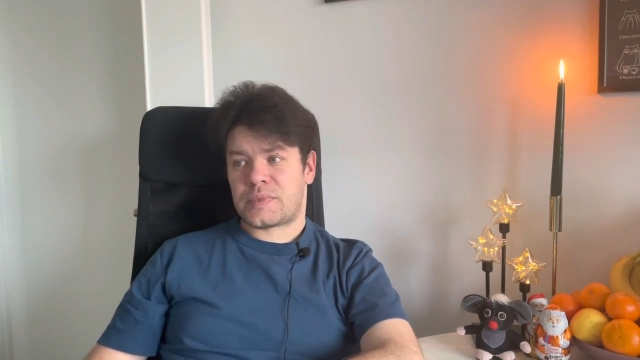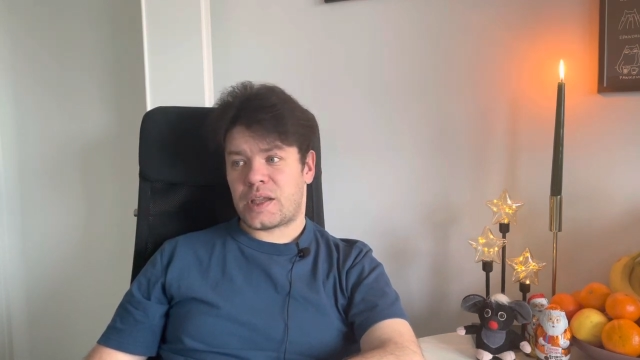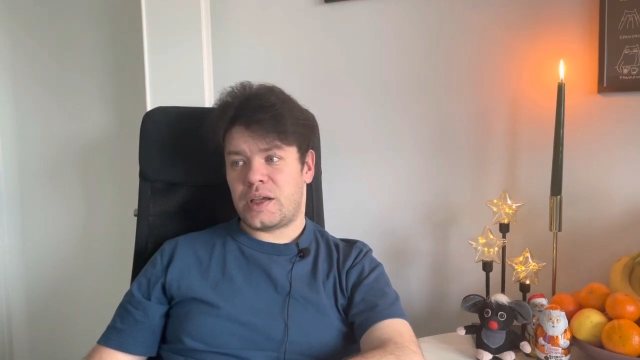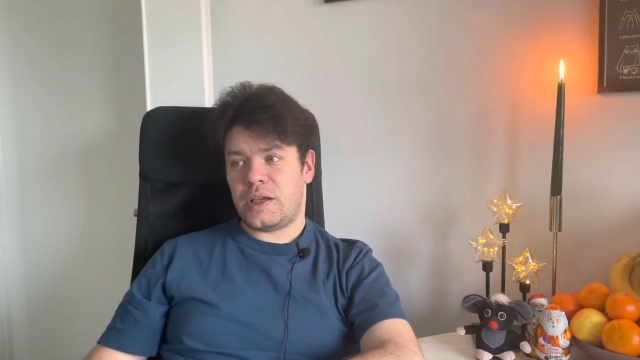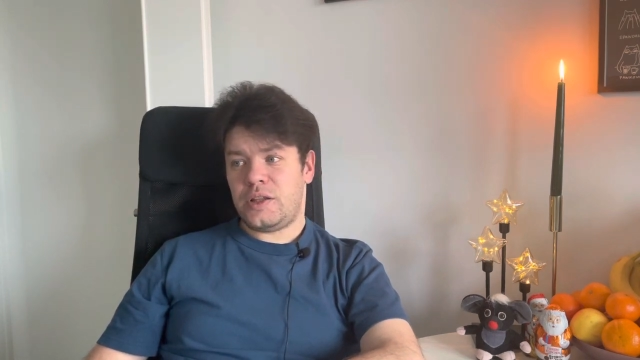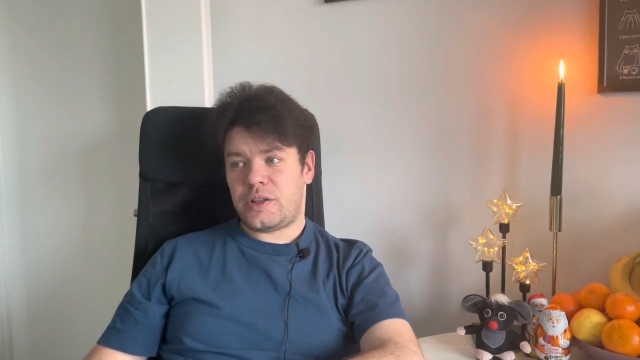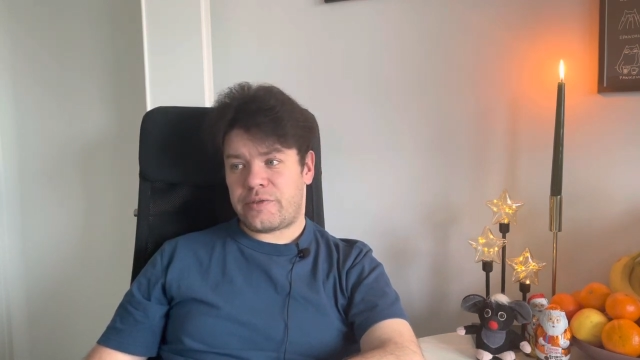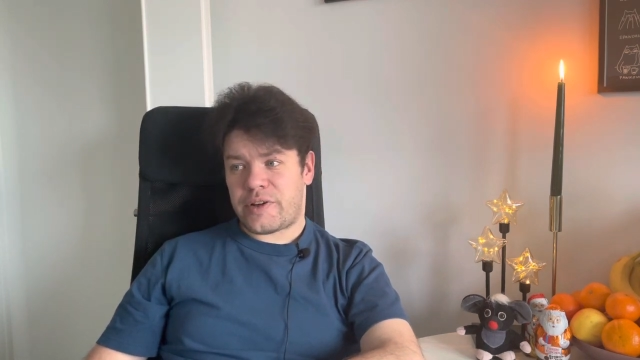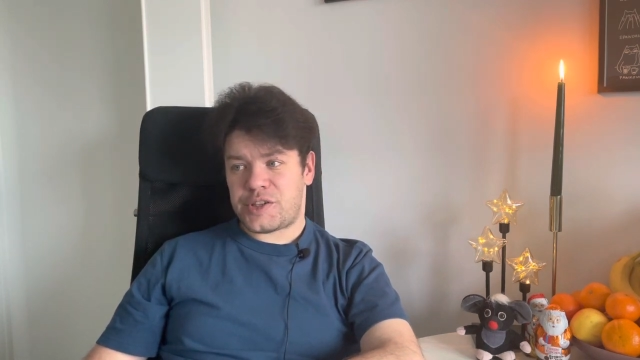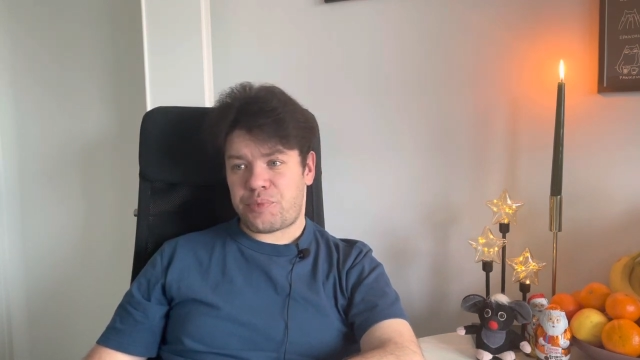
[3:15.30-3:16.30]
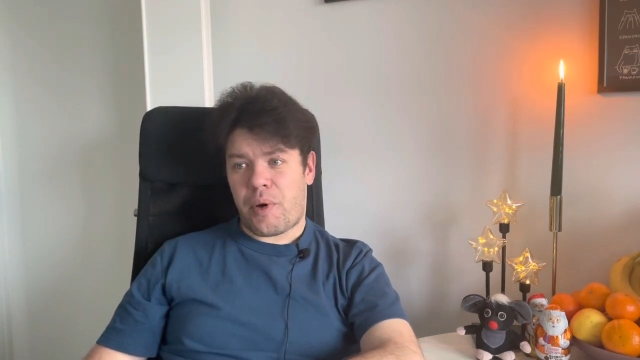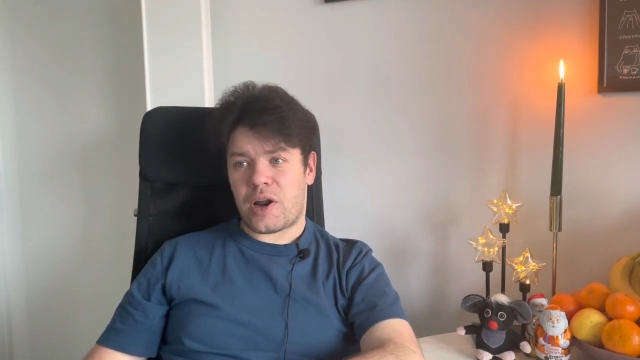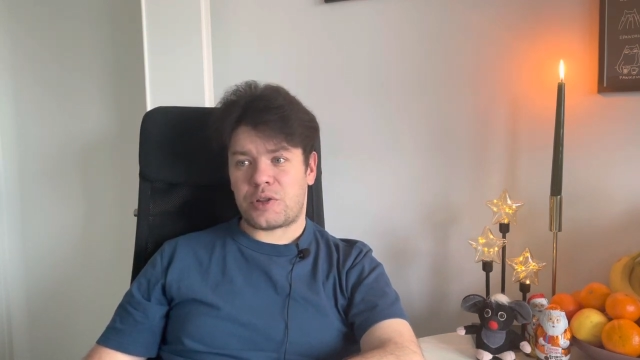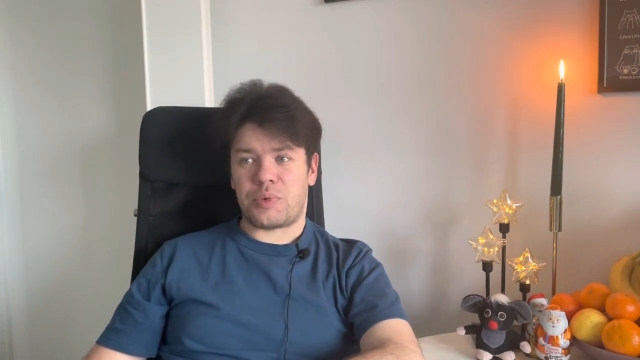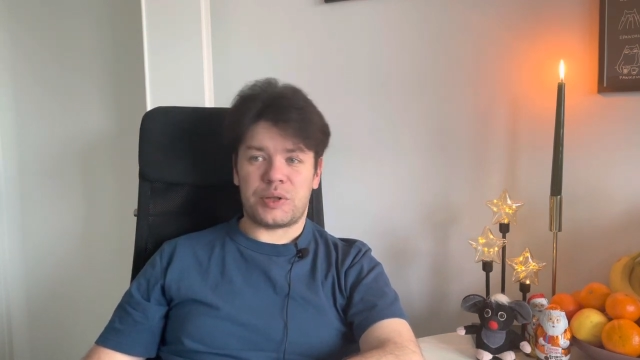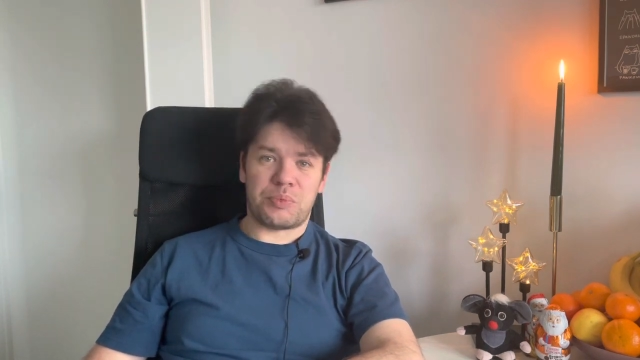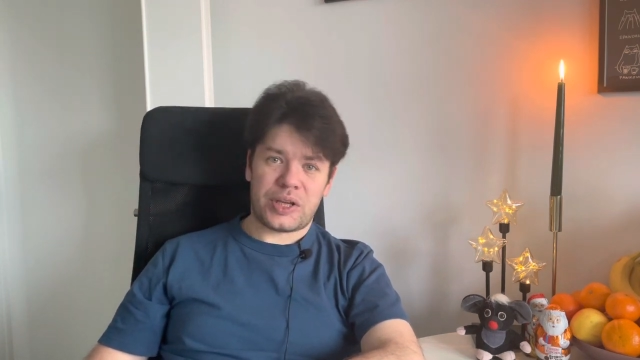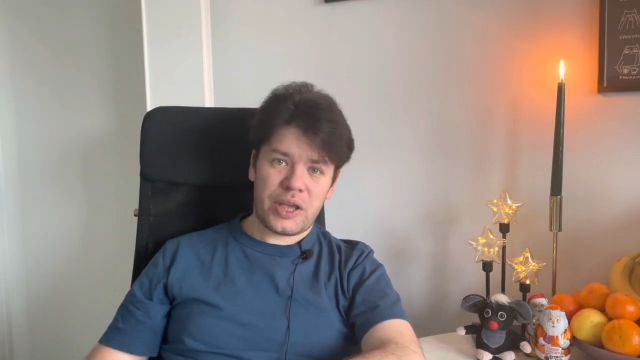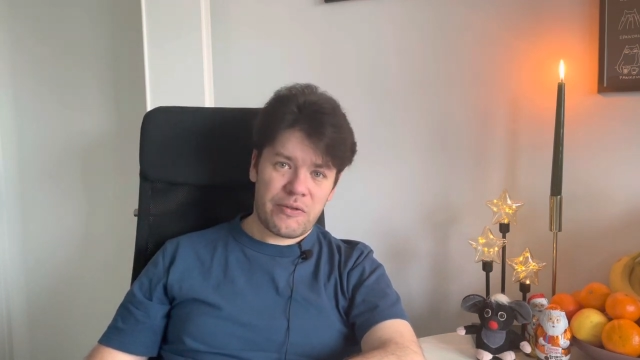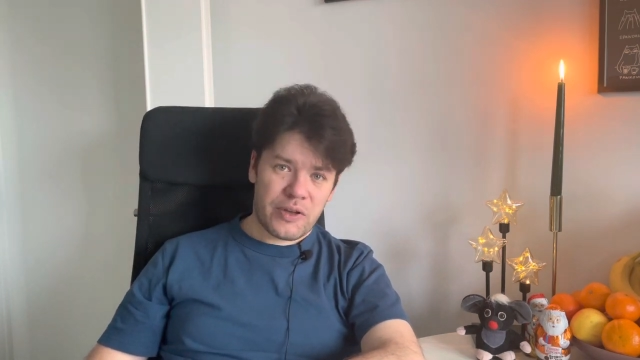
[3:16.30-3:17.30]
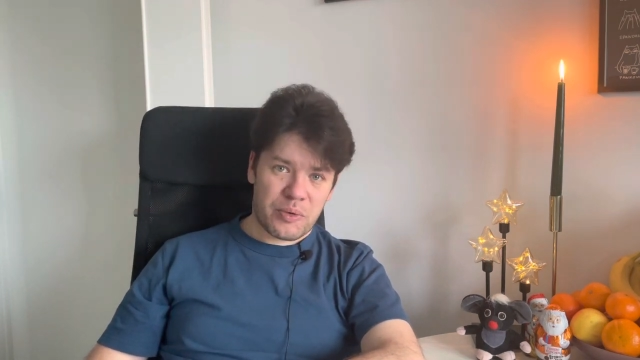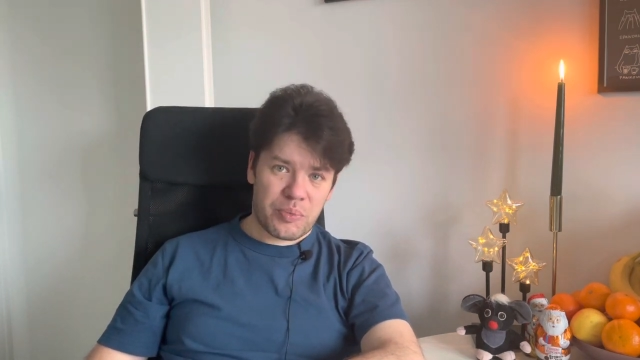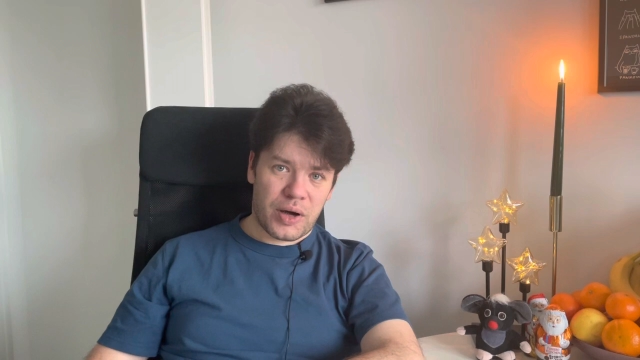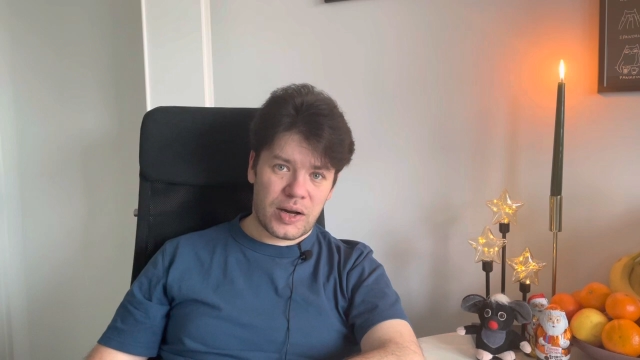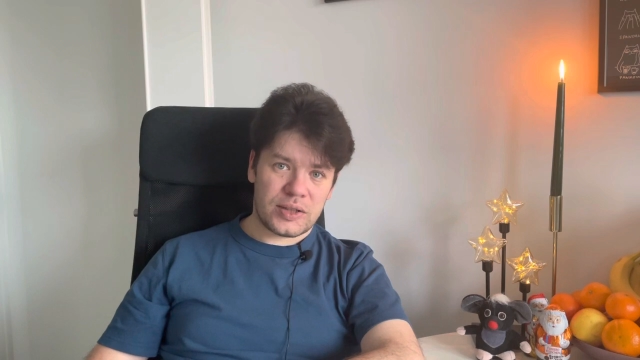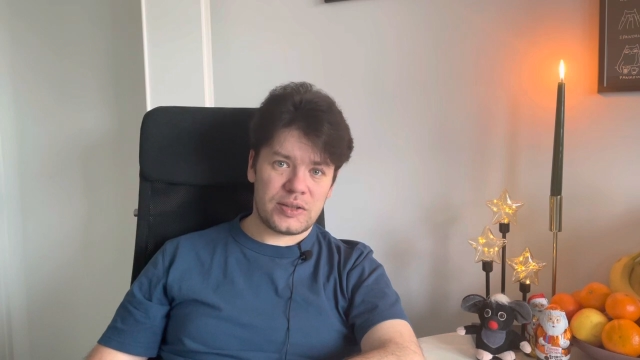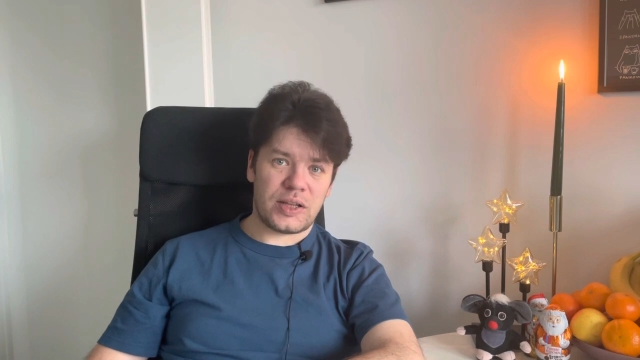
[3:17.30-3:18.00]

interface part but behavior part,